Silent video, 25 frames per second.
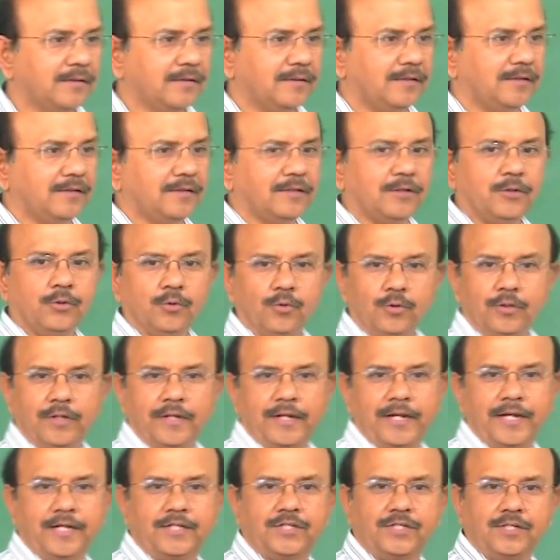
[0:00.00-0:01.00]
in the U
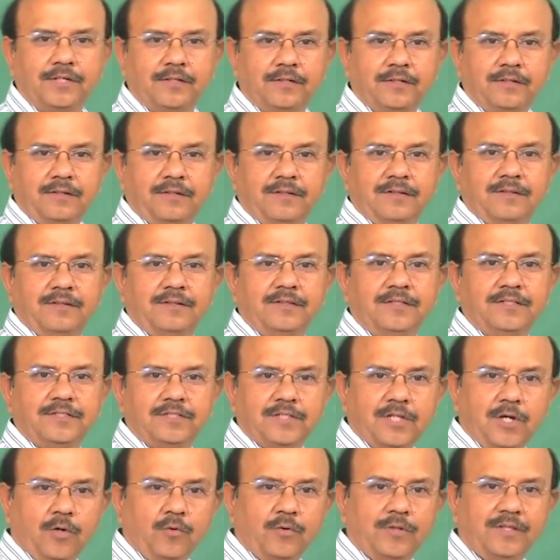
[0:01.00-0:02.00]
direction is
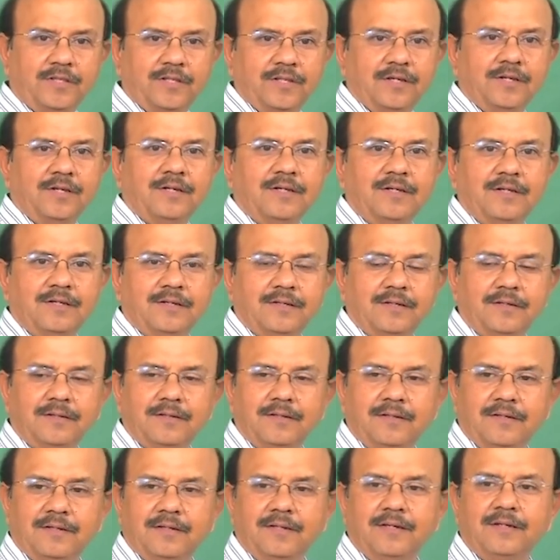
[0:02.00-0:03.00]
now in
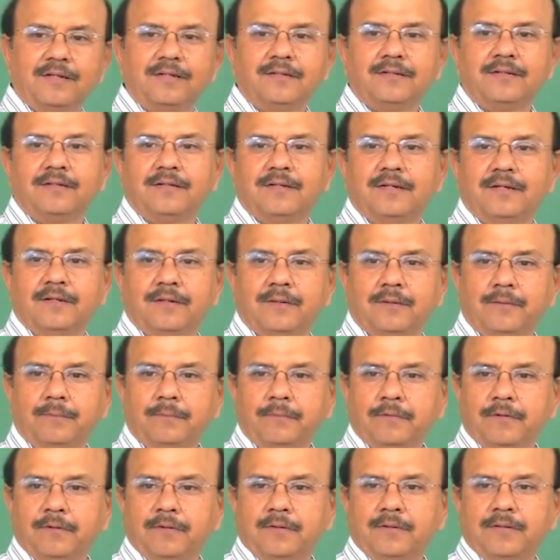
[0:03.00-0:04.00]
the
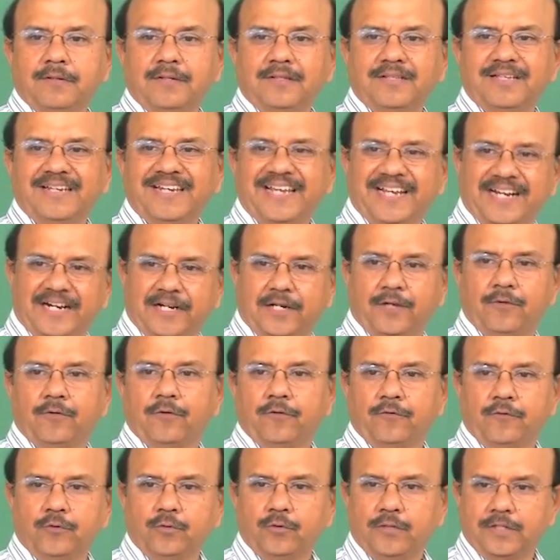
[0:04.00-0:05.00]
negative
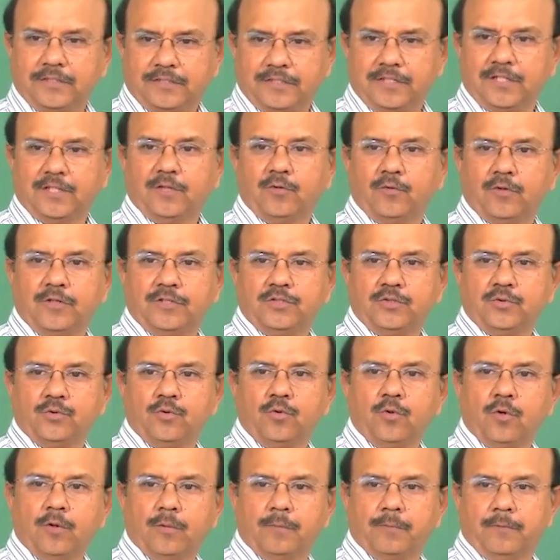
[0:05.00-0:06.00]
of U. That's in other words, you
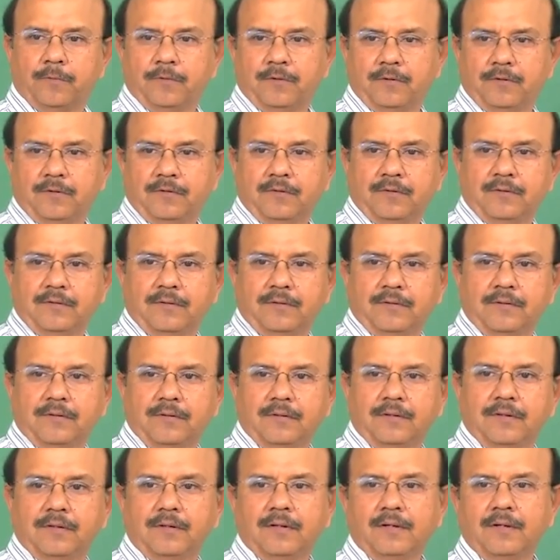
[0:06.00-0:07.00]
go,
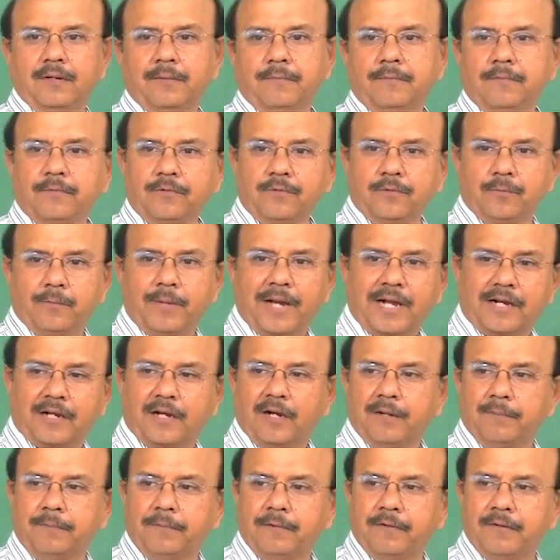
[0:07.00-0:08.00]
you back
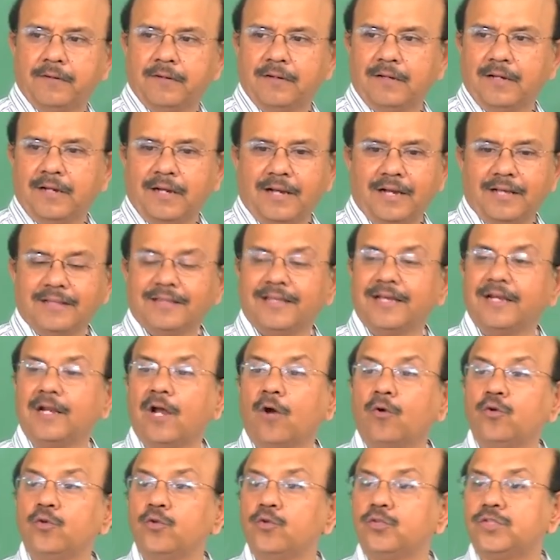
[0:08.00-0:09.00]
up, and then
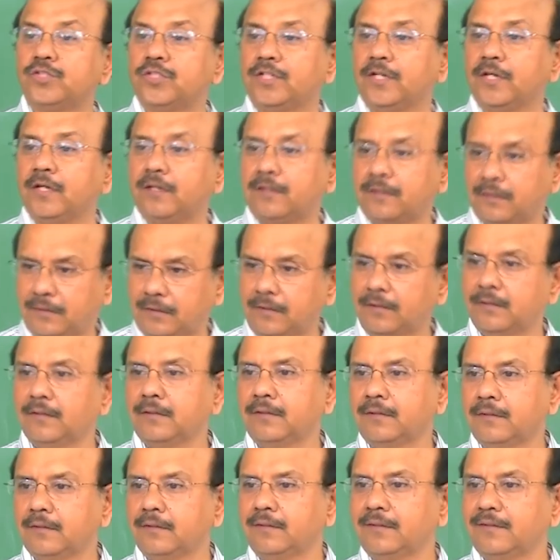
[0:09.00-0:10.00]
how do you steer?
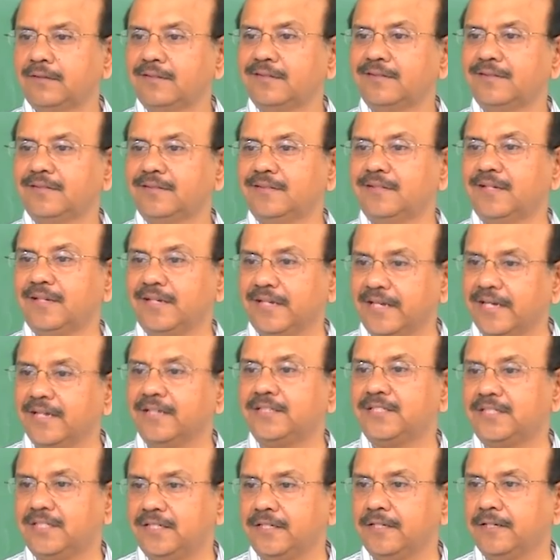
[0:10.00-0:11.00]
The rear
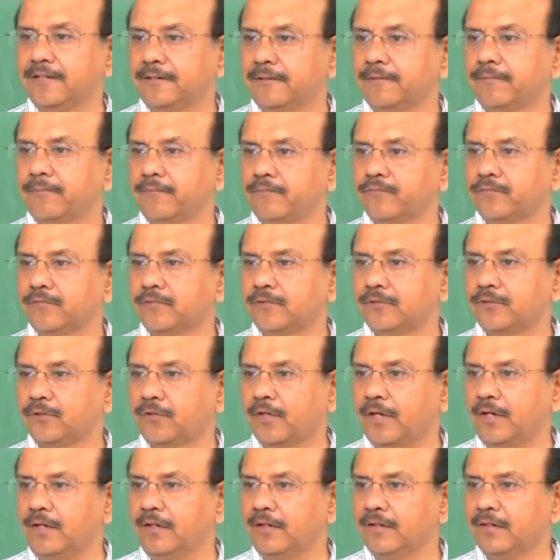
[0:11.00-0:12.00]
steer,
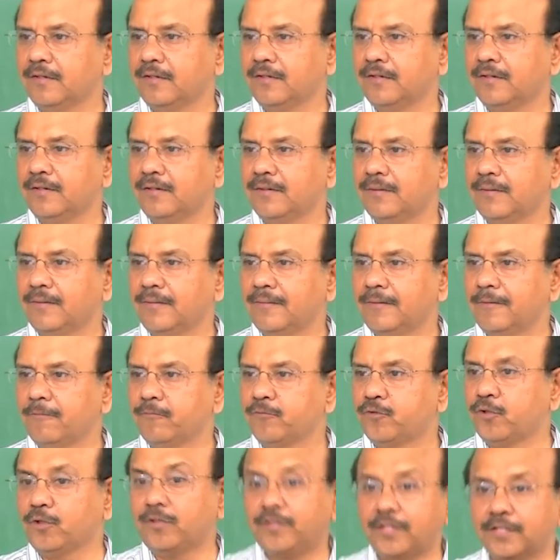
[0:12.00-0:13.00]
okay.
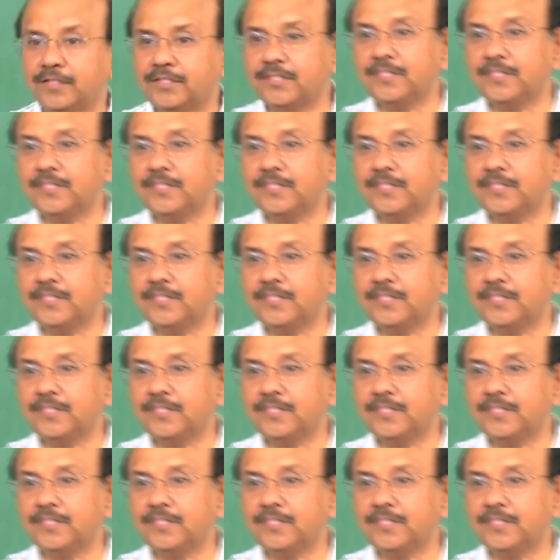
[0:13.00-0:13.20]
So this